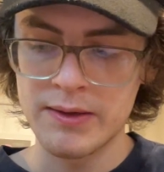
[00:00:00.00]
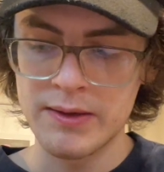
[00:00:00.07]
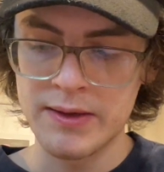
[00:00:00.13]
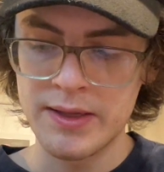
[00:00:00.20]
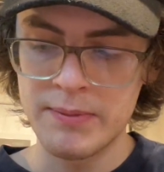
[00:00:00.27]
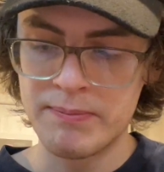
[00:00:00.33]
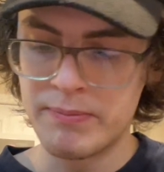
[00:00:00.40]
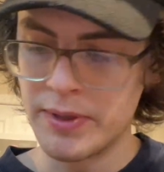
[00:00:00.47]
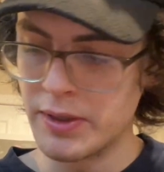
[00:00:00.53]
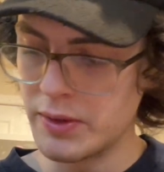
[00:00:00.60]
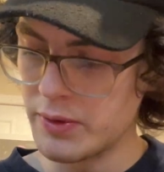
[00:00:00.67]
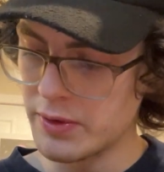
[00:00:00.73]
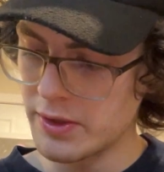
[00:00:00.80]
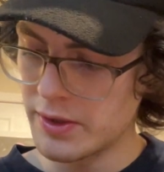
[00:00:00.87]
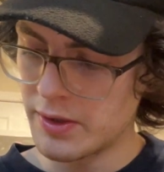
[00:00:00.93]
The
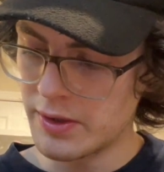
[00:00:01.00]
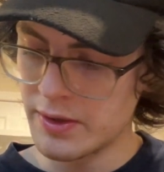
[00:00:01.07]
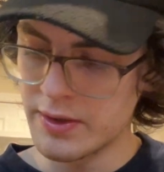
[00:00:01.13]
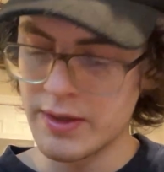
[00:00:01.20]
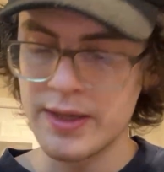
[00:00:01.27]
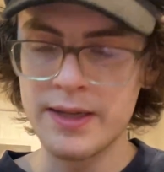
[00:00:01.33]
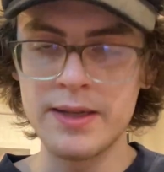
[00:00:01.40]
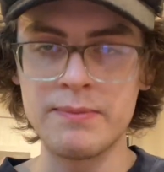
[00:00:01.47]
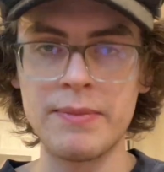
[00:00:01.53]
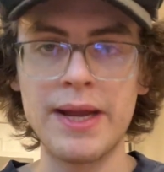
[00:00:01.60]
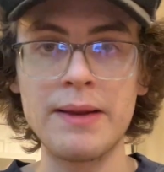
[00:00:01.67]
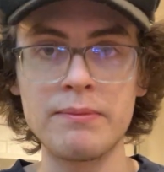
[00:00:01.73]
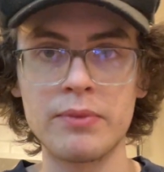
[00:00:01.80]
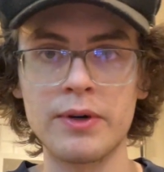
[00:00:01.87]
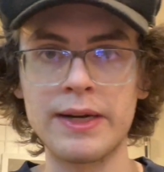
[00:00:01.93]
build on the
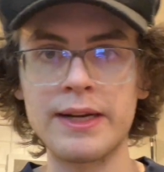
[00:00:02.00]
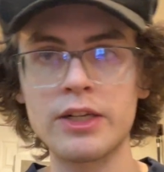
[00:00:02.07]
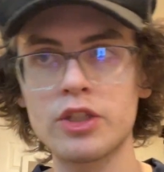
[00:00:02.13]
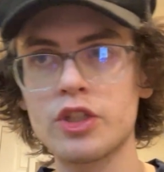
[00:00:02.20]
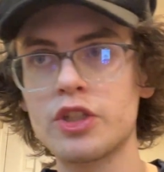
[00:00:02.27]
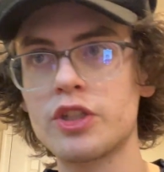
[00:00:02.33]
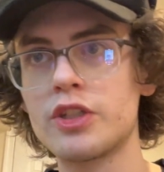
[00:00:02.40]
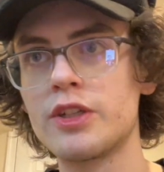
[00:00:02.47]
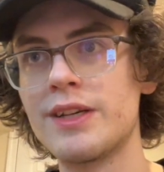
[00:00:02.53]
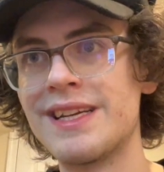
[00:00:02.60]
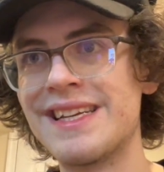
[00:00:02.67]
main branch